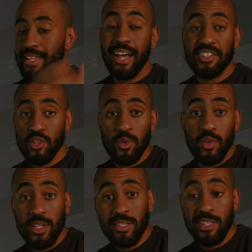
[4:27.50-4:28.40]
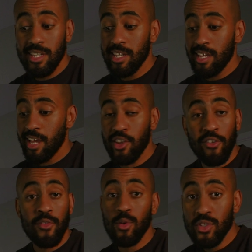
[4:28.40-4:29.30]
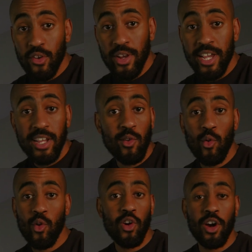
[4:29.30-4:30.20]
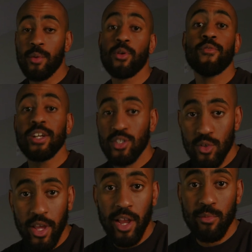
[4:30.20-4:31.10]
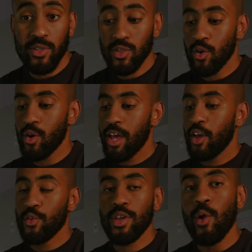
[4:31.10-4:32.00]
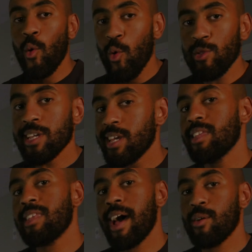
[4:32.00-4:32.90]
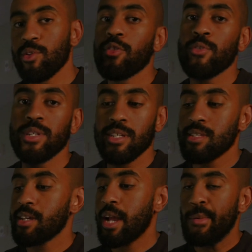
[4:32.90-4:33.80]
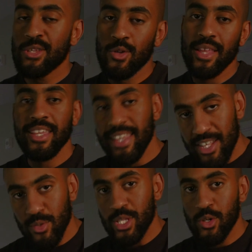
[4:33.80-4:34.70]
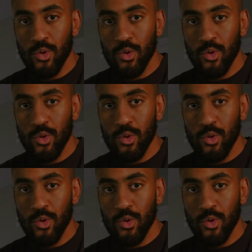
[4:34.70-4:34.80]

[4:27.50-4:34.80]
and not just what you can see in your phone screen or on a professional camera. So you can only get that with a 360 camera. So I think that's really